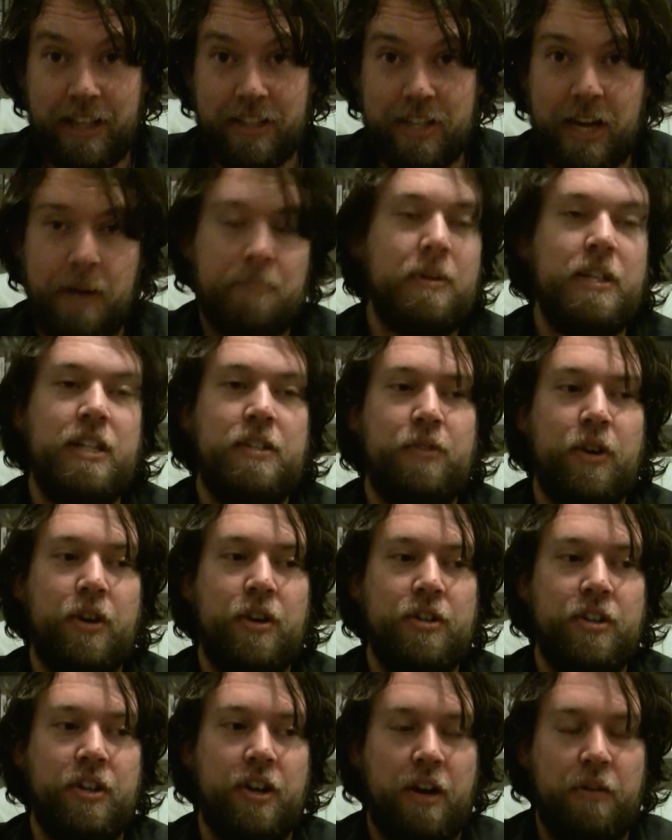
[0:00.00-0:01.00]
the Japanese
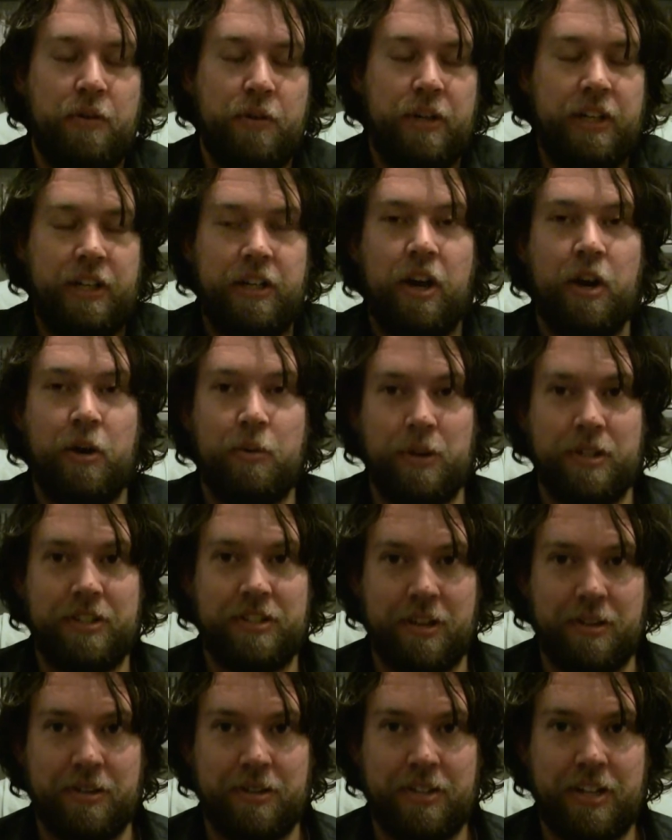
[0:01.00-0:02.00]
version, I already know what
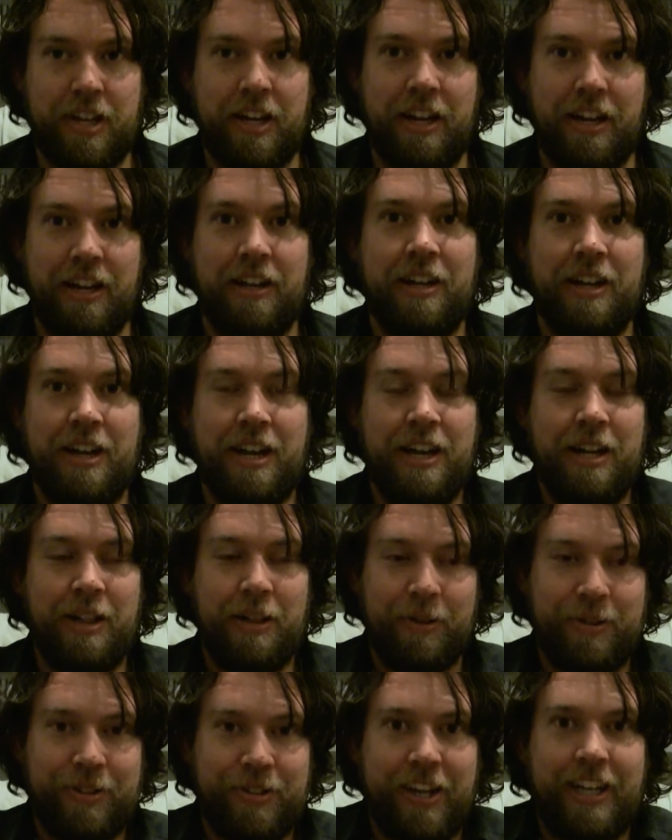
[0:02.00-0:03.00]
Celceta
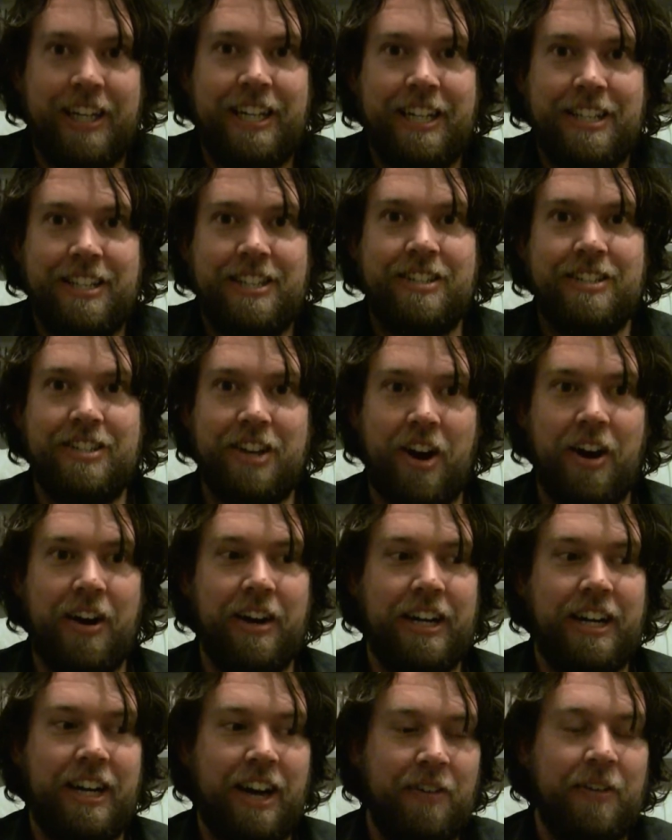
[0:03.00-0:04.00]
looks like in its
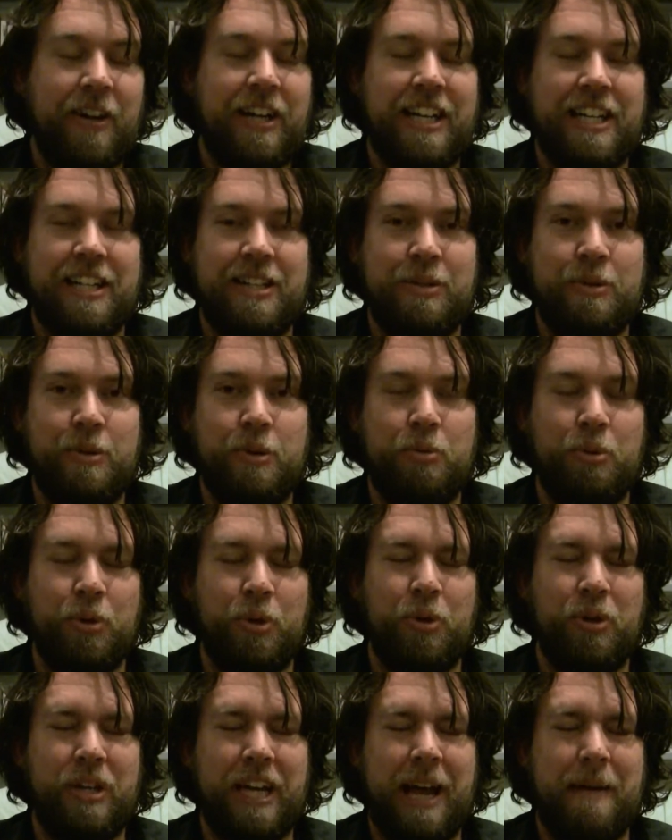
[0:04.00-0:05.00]
entirety. I reckon it will
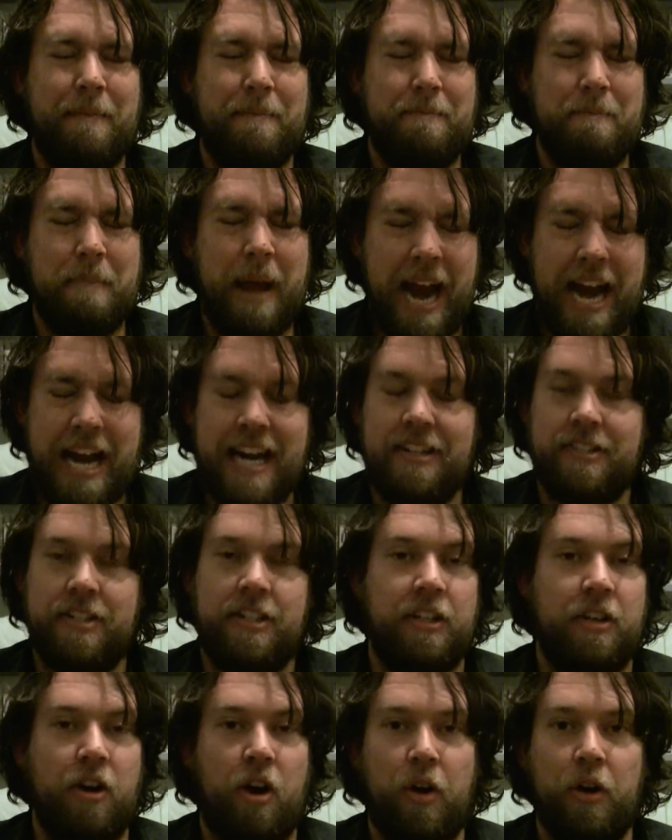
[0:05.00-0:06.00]
look
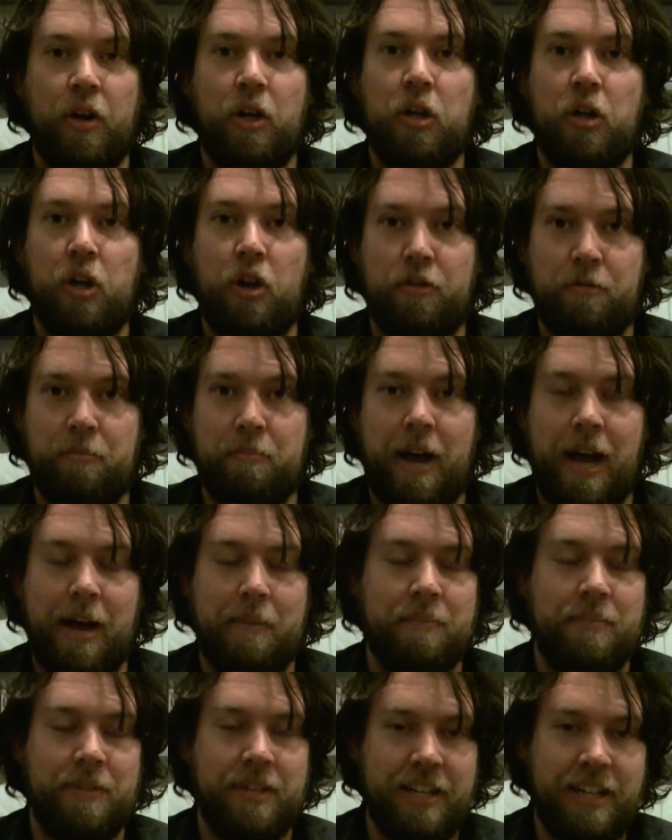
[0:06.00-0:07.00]
amazing on a cloth
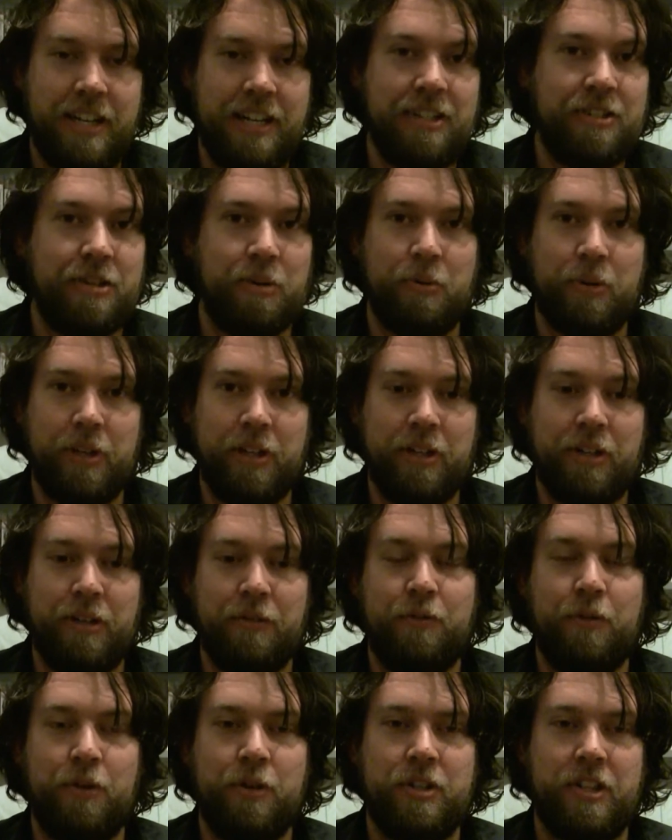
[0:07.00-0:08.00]
map. So really looking
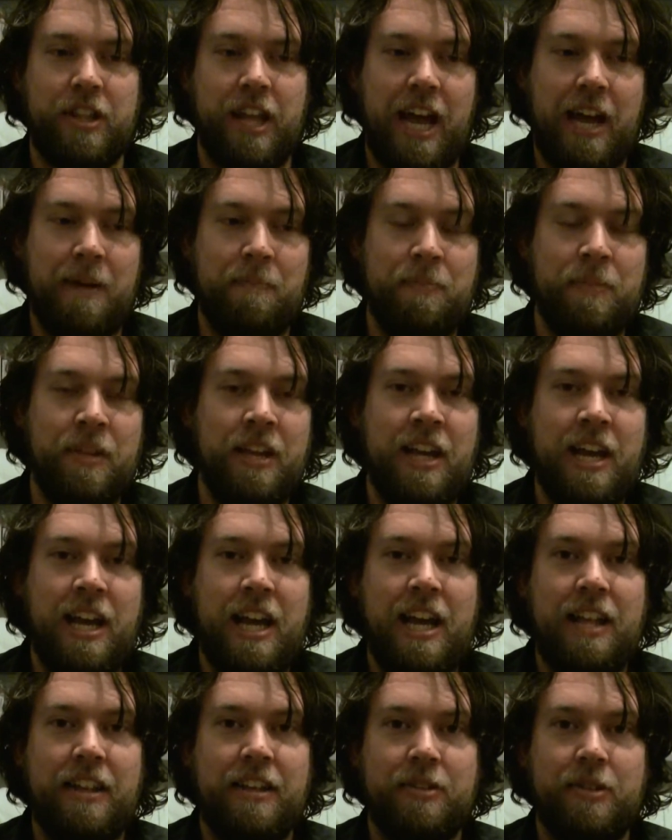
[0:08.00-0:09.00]
forward to that.
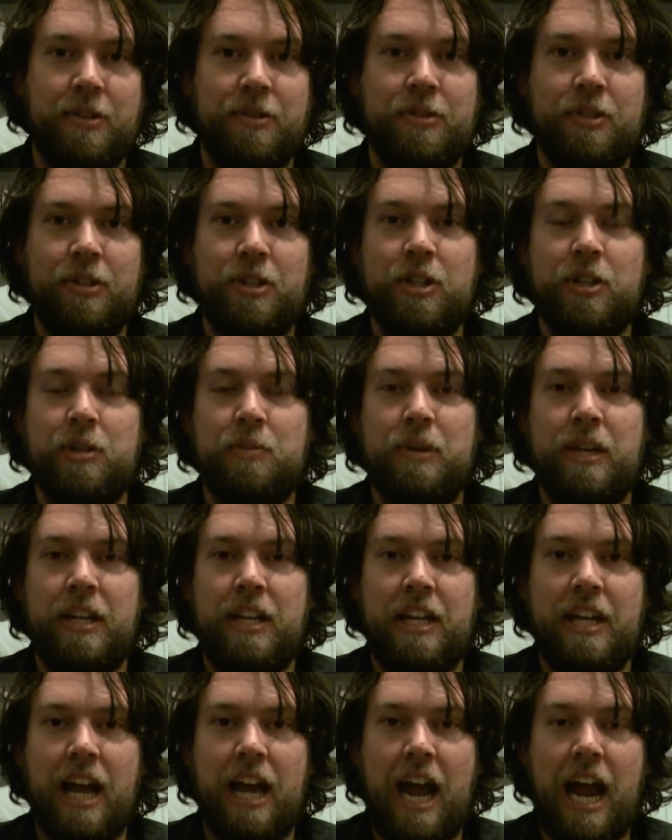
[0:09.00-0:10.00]
There's also going to
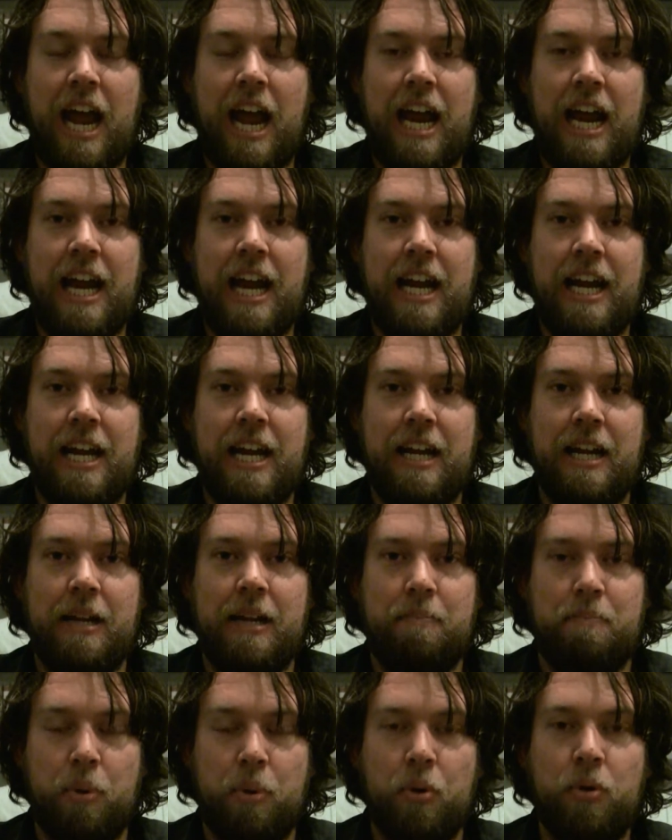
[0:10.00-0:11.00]
be a
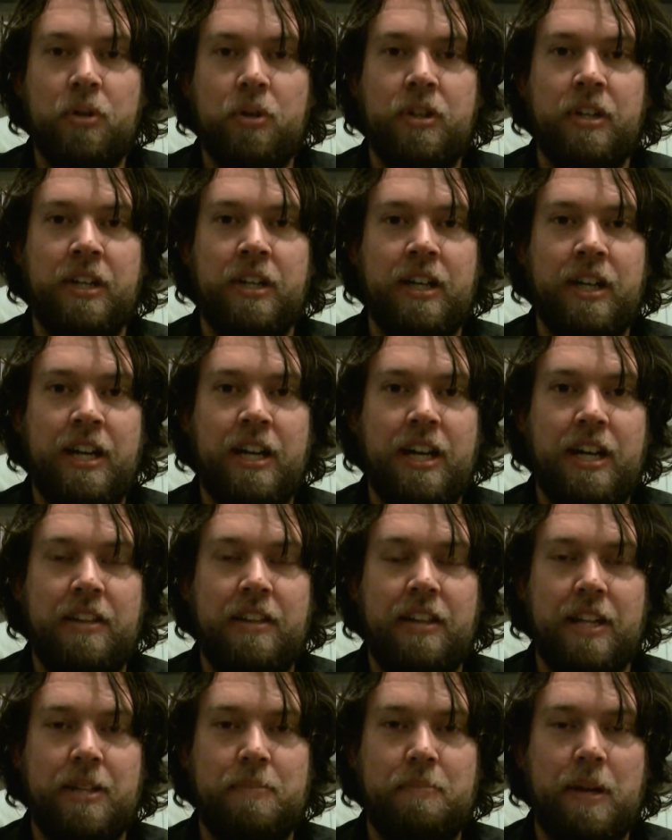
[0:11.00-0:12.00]
book
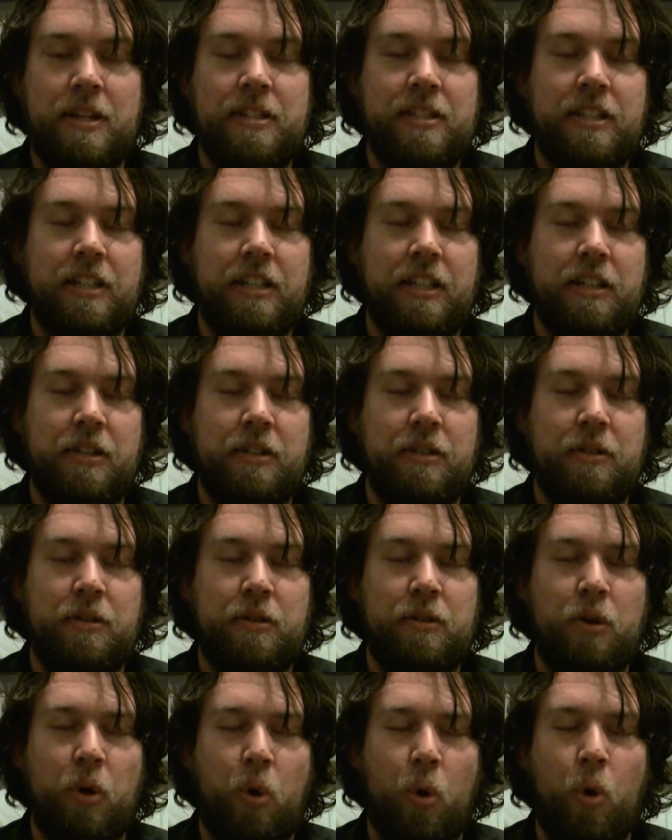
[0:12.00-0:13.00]
that's basically
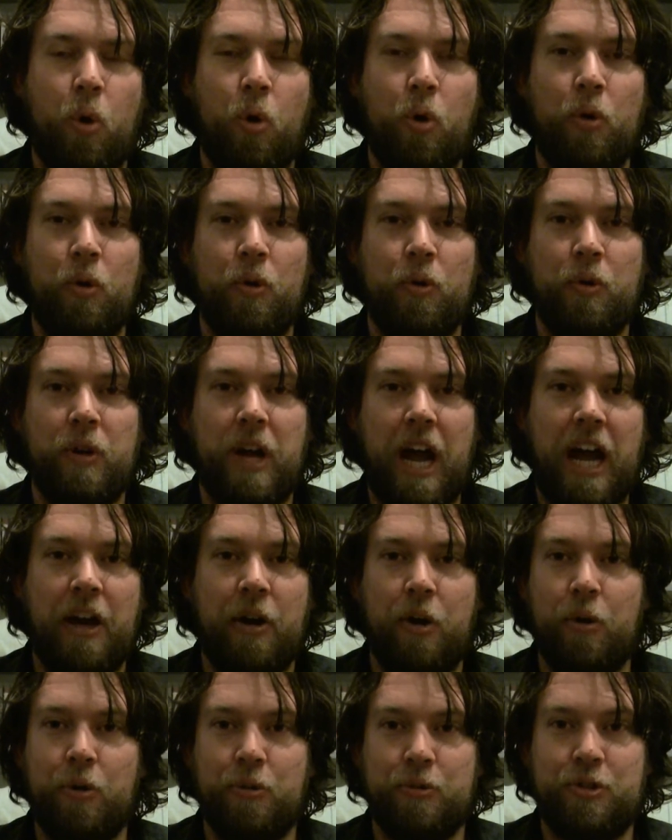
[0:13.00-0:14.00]
called
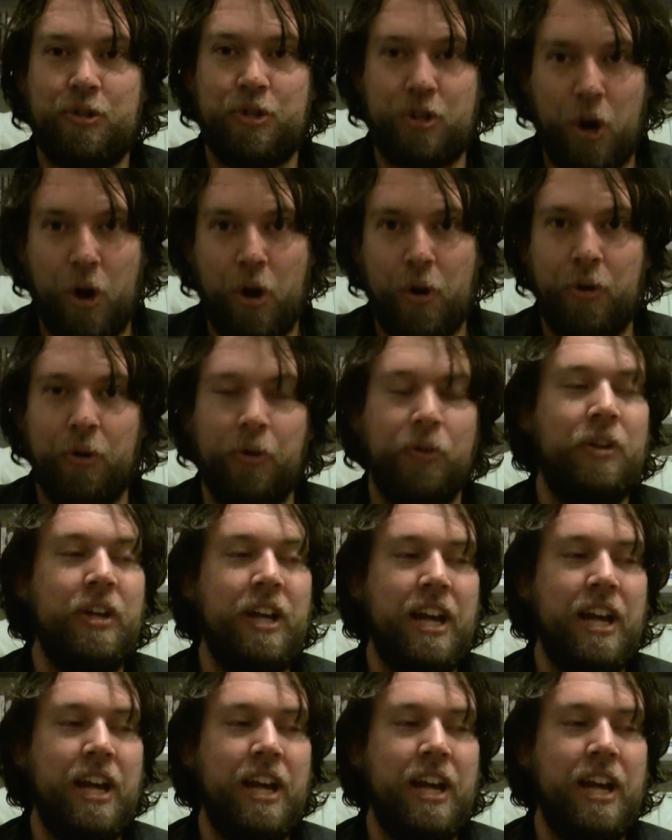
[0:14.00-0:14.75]
Adol's Journal